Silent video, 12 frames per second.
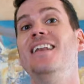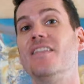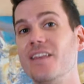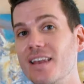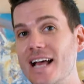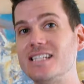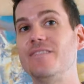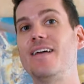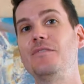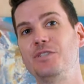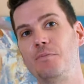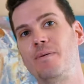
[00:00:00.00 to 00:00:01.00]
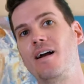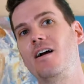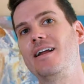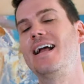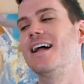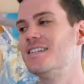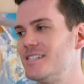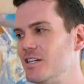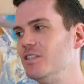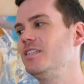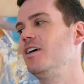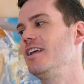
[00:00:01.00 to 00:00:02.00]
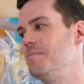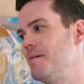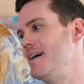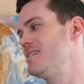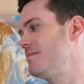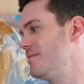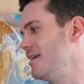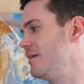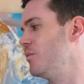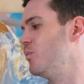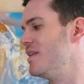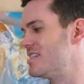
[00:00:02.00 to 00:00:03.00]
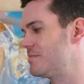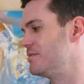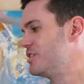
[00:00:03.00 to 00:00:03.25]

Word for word: Nonetheless, if that was your priority, I'd still tell you to buy something with some